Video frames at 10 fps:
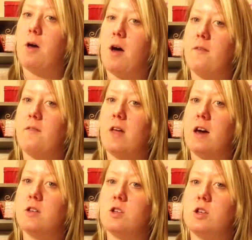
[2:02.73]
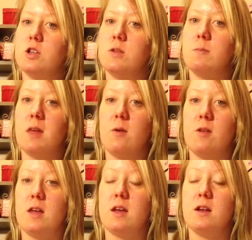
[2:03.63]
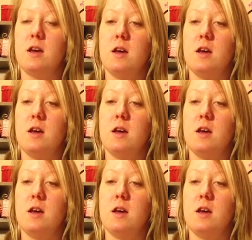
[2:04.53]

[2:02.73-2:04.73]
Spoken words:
hot flashes, but that was it.